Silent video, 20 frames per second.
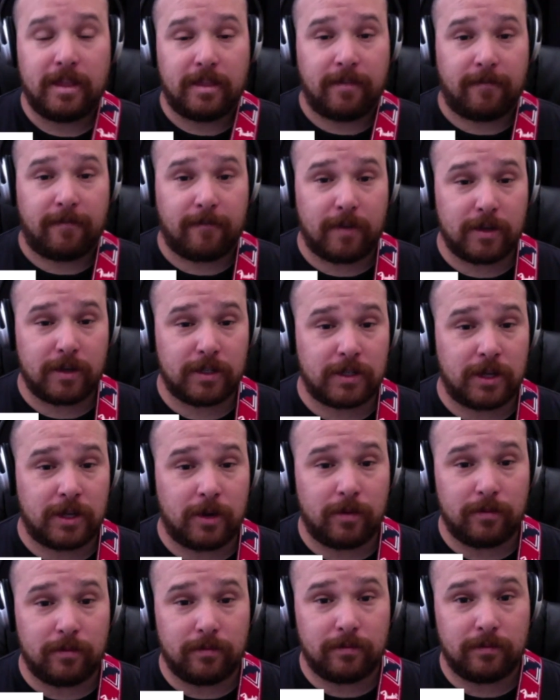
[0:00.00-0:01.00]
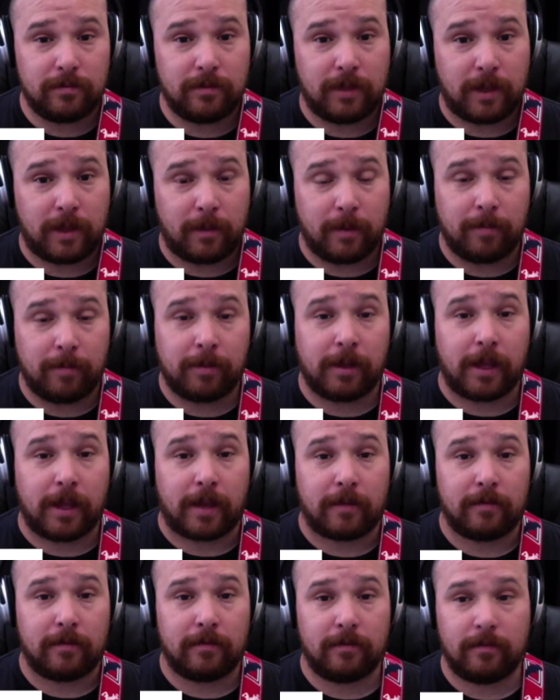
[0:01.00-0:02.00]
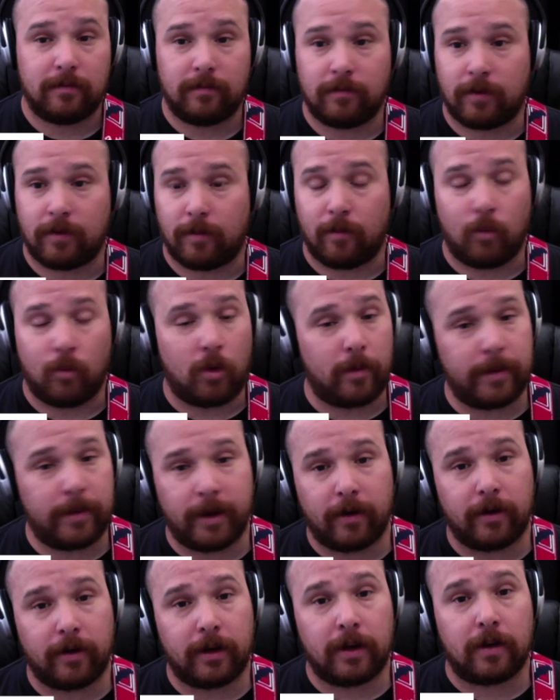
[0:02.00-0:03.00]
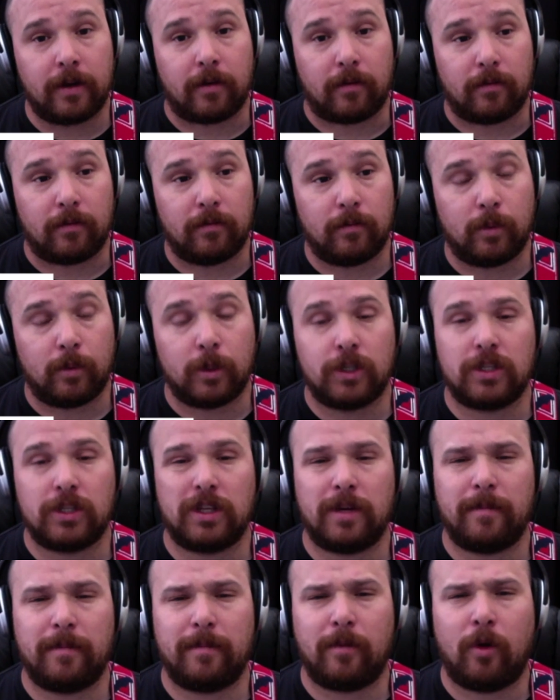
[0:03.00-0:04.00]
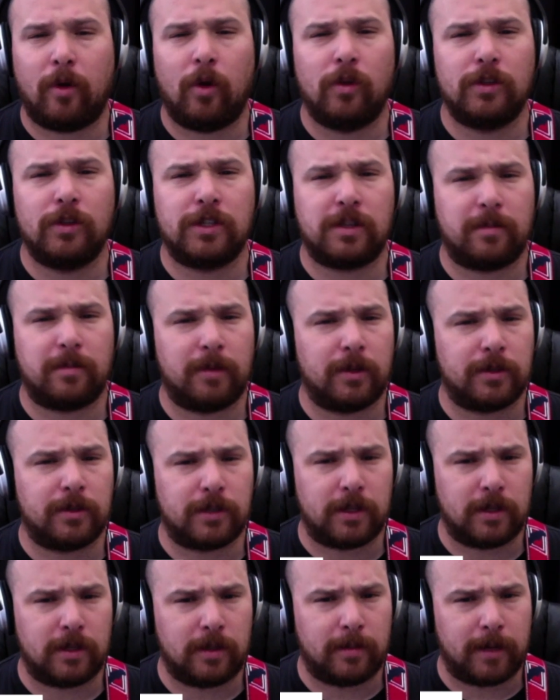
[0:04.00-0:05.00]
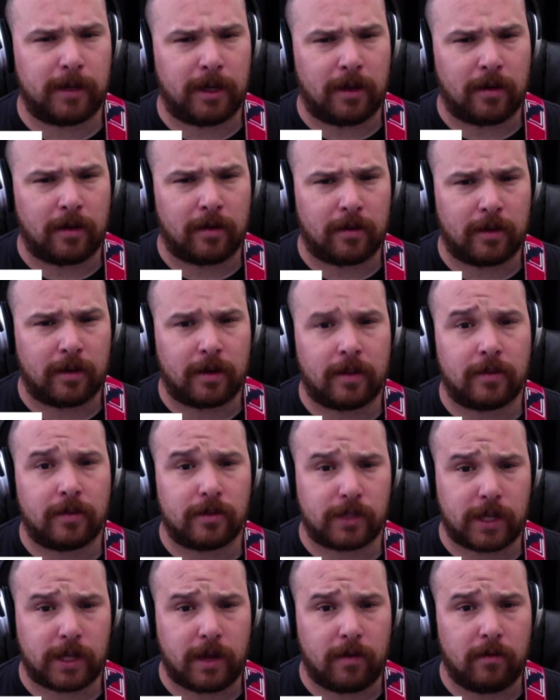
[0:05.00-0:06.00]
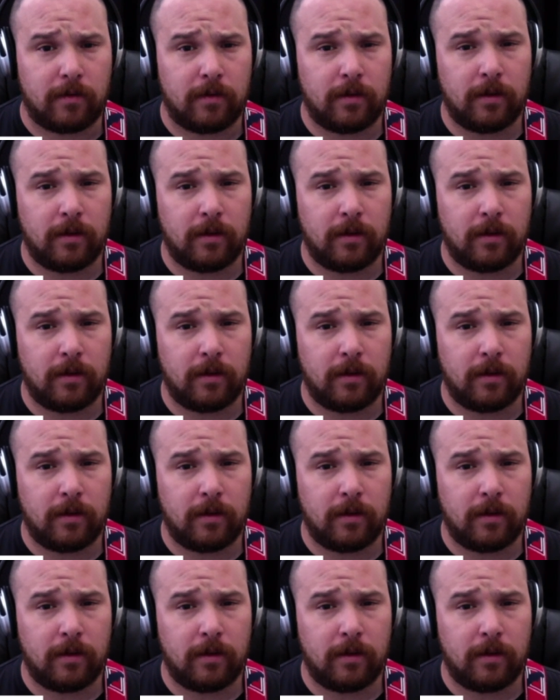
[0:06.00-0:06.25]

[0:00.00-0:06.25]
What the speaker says: The first note that we play from what we already know, we're just going to hold some notes a little bit longer than others now,